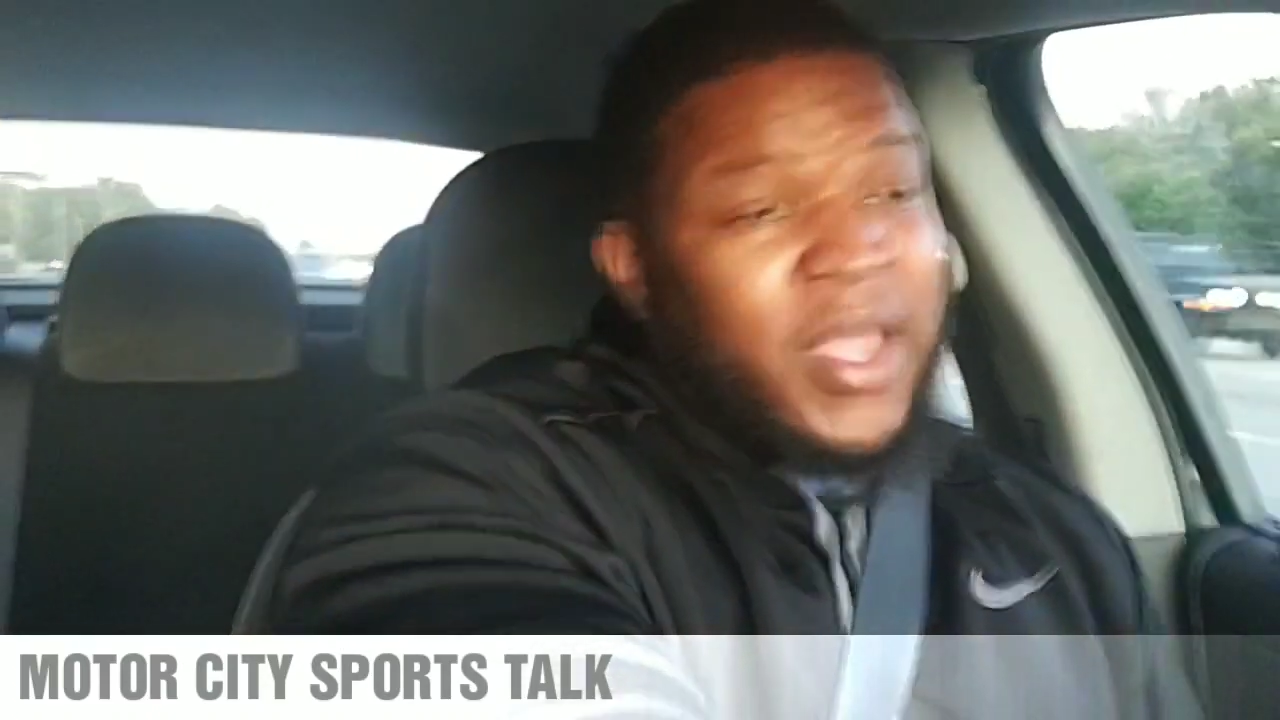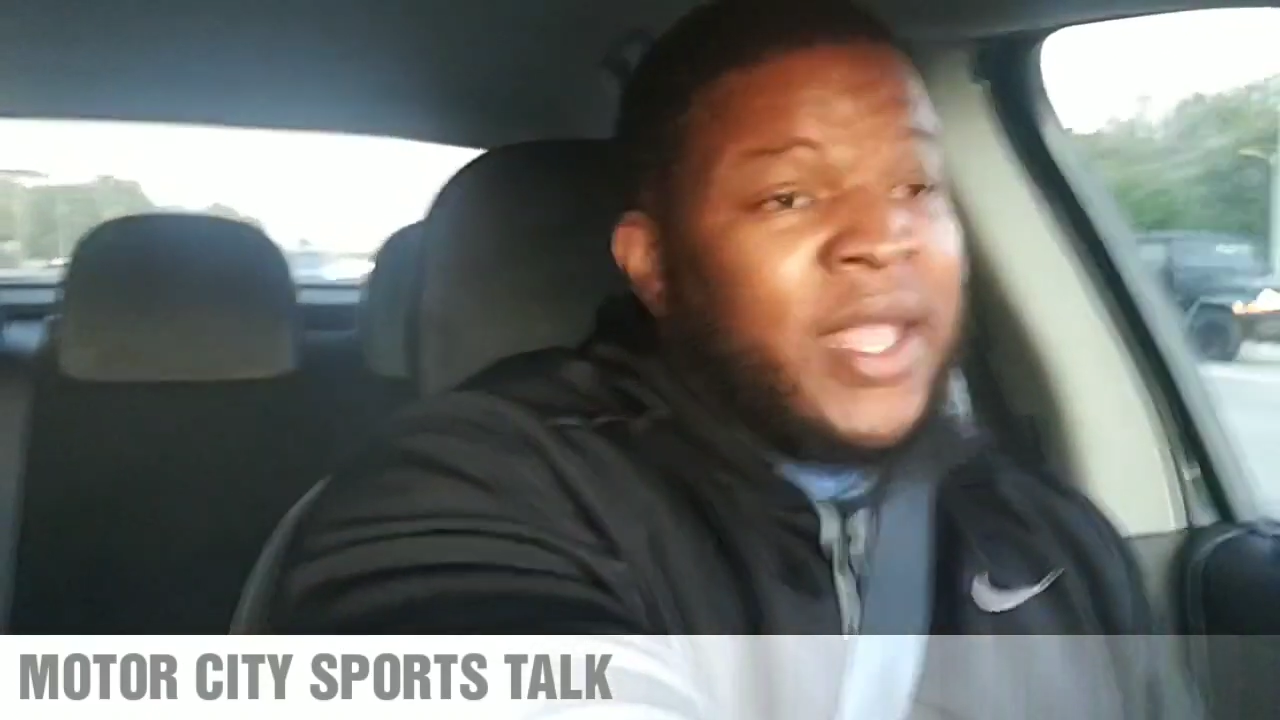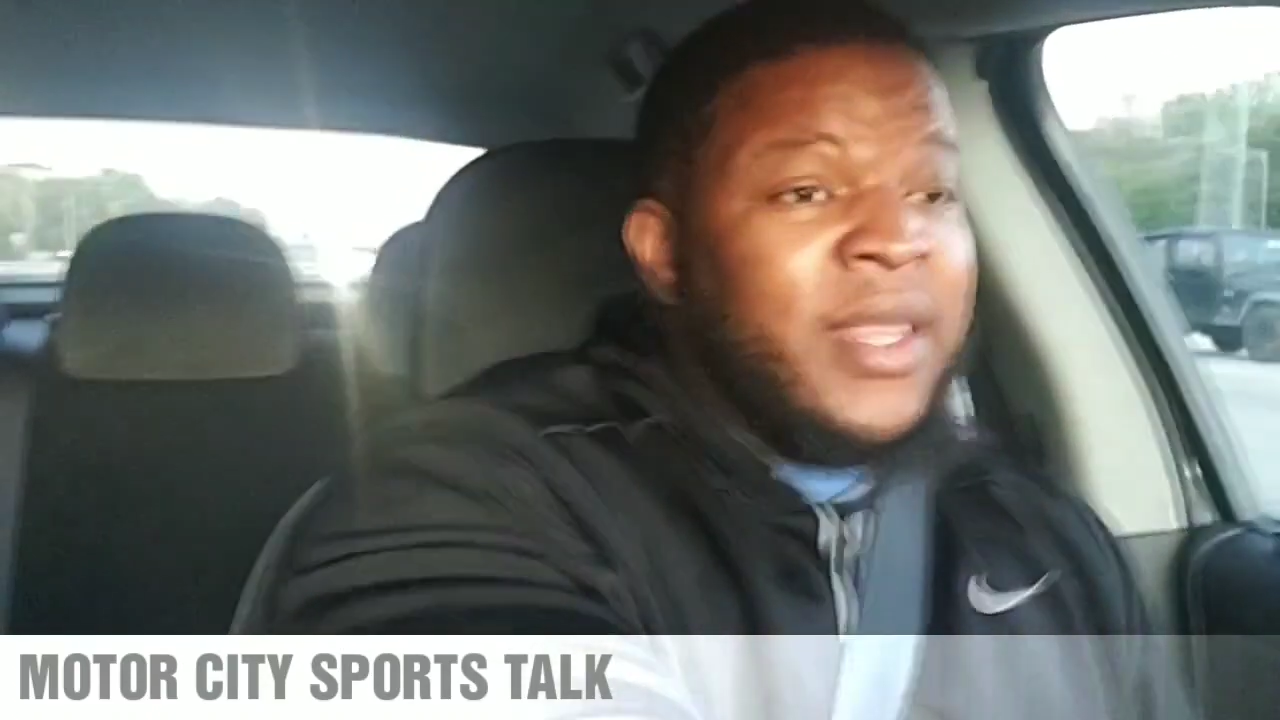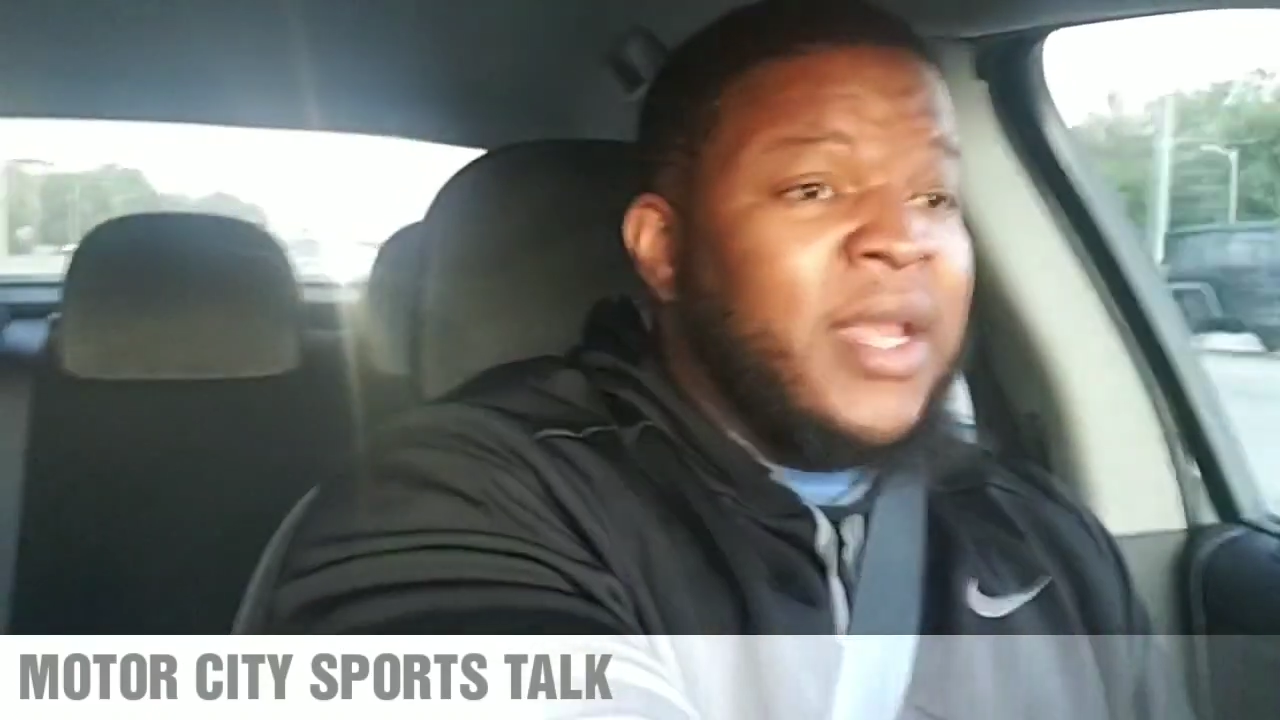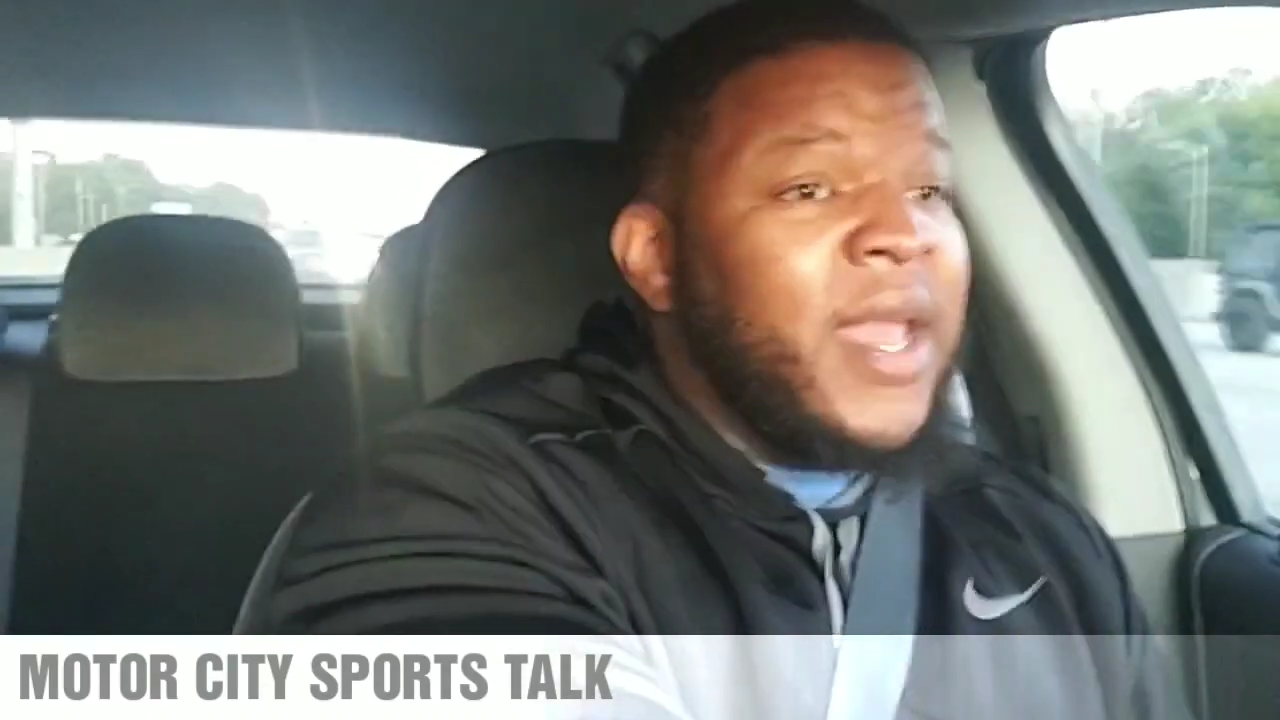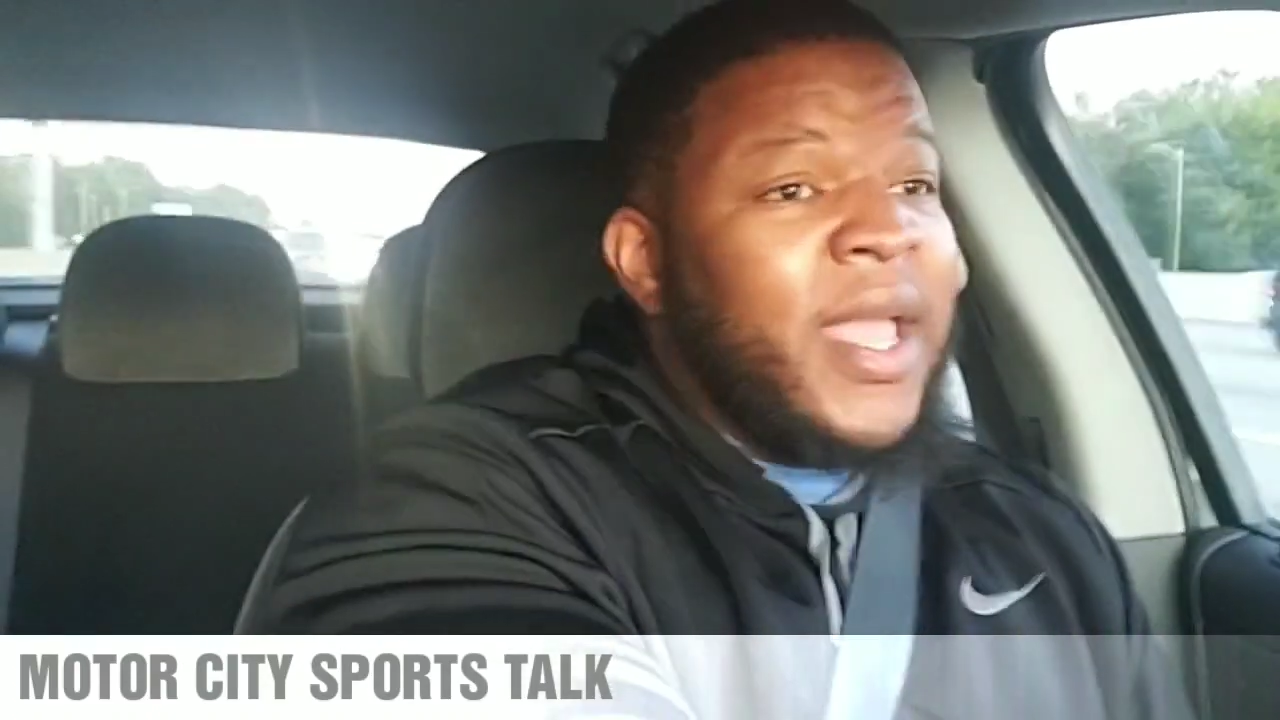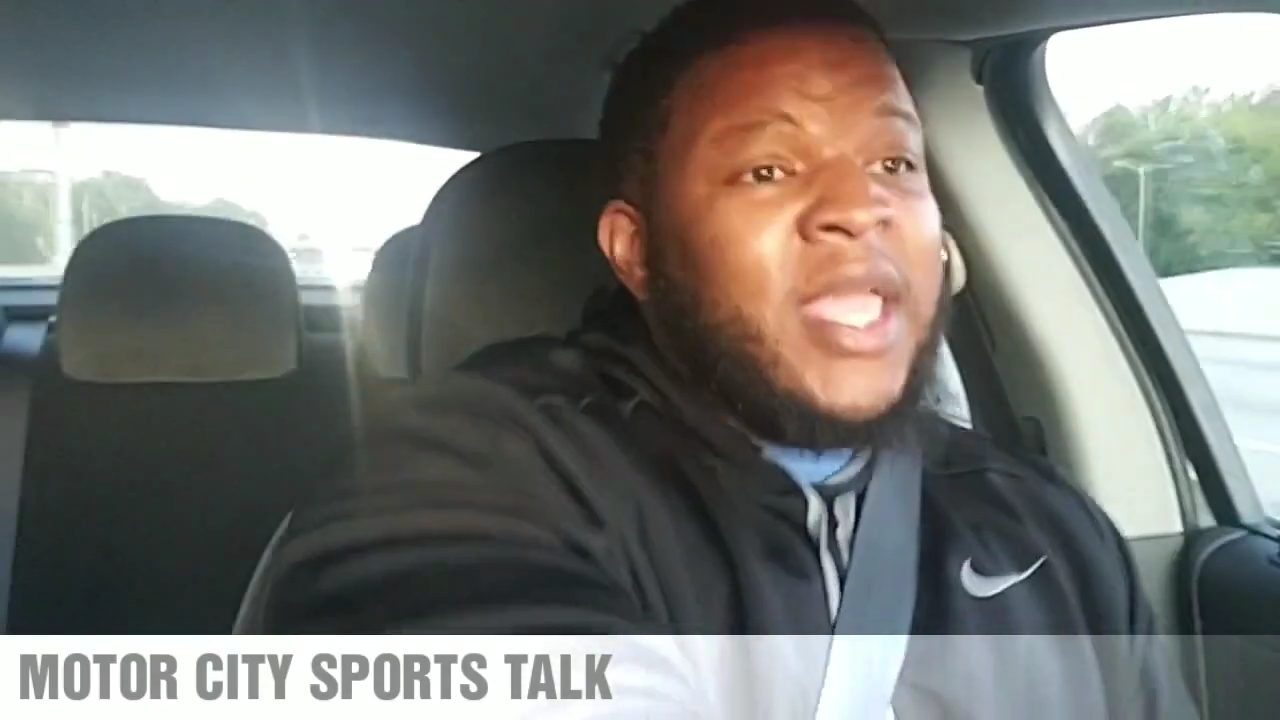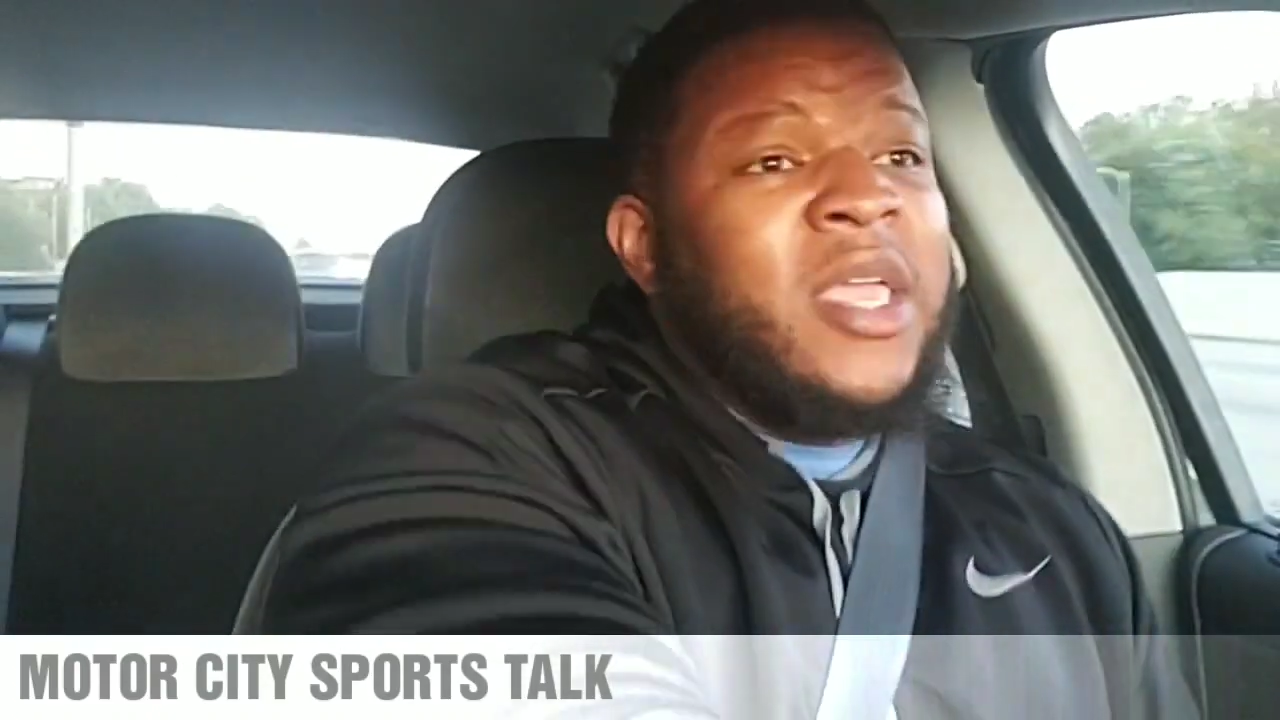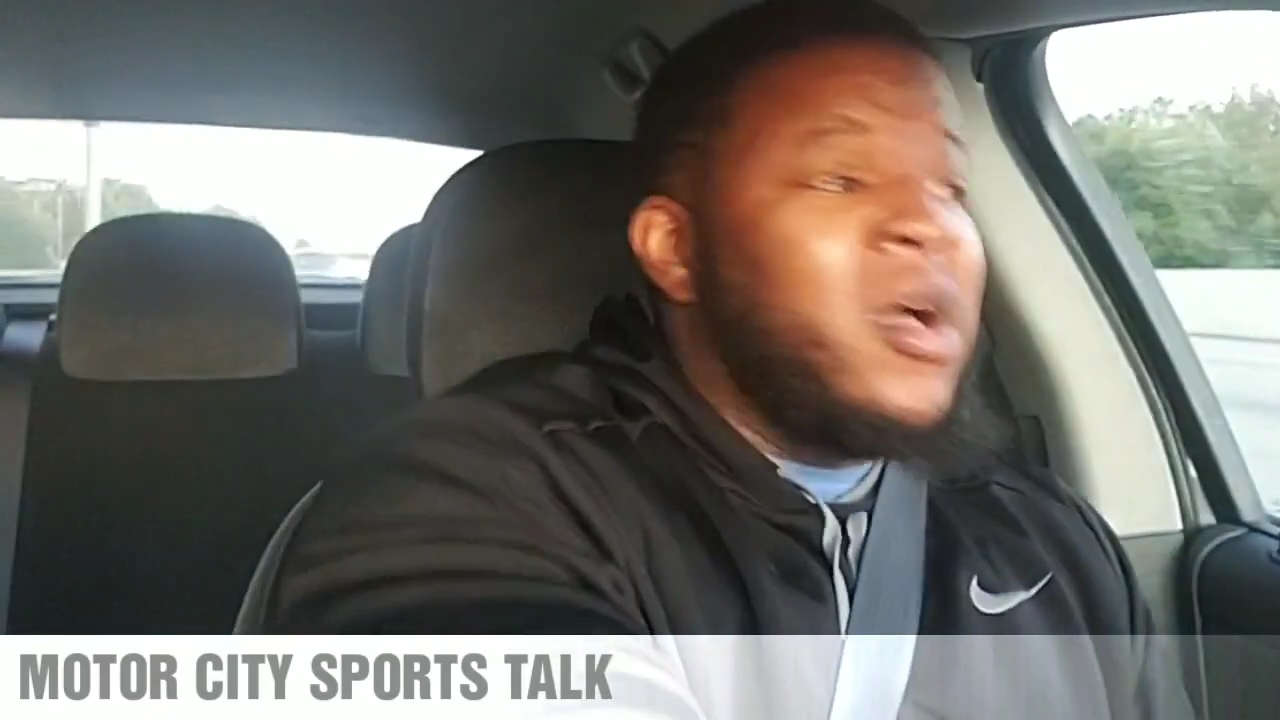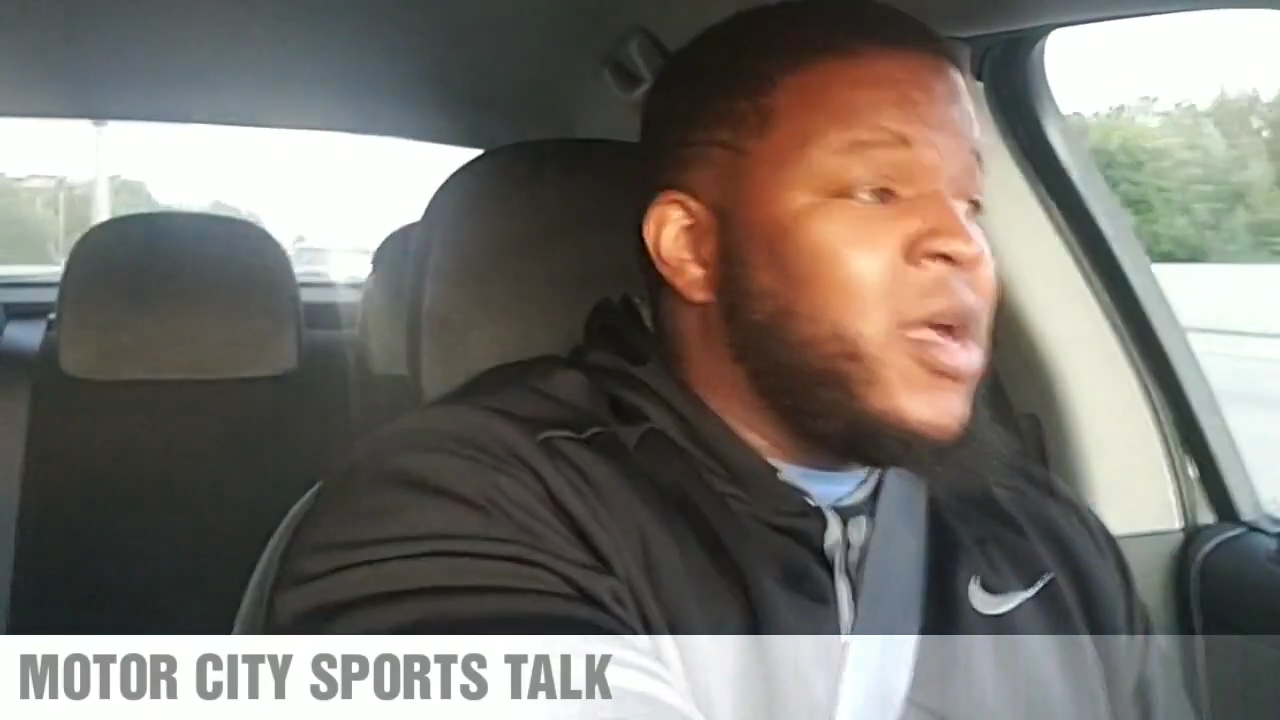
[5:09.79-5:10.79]
at the end of the day,
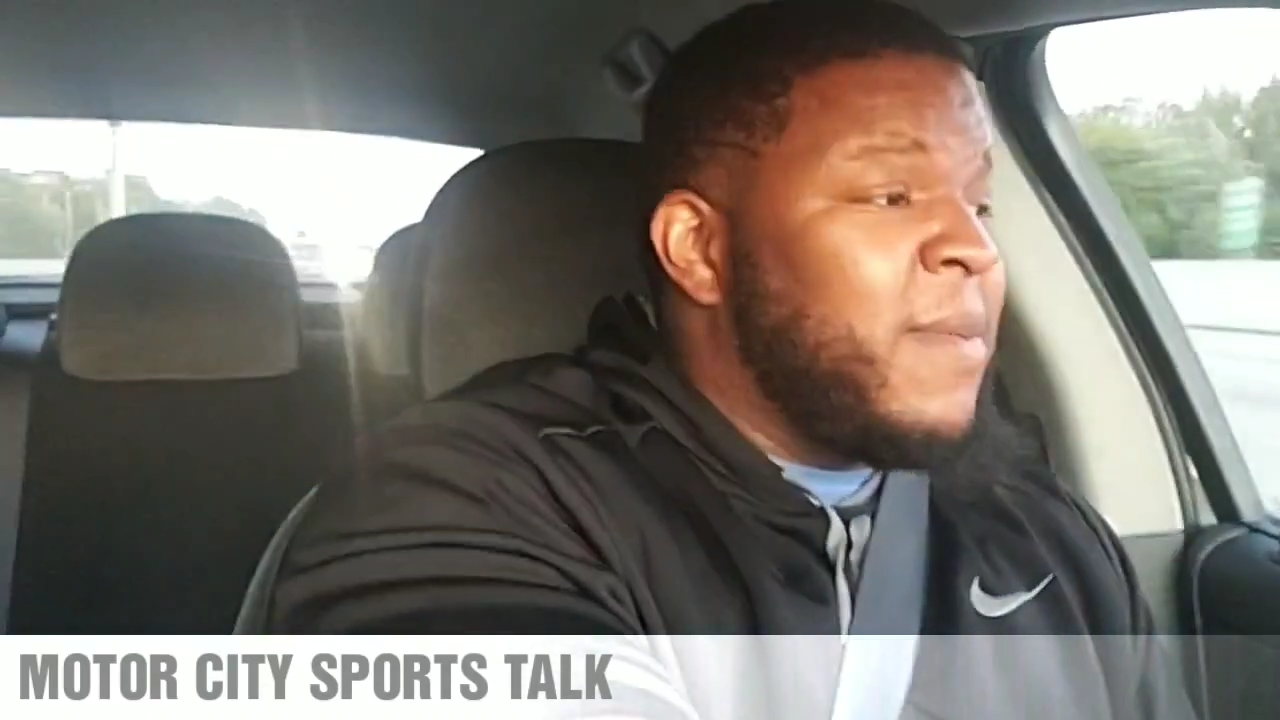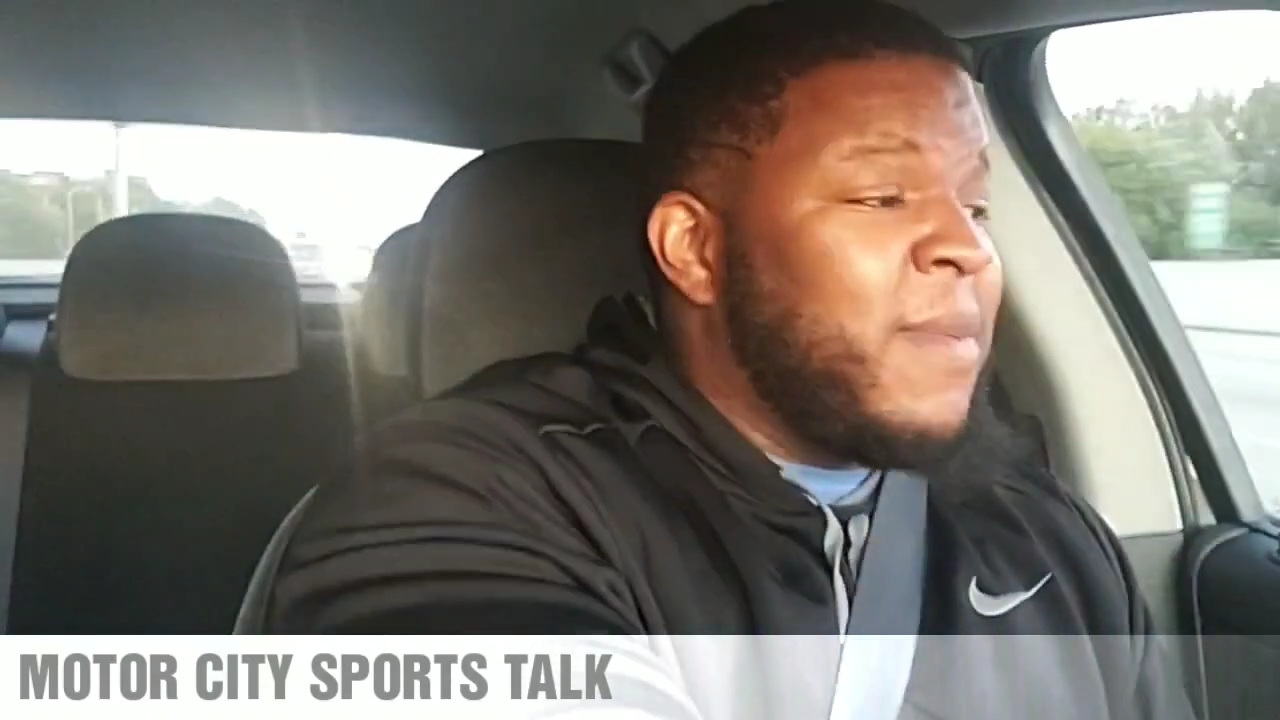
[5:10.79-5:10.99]
he young.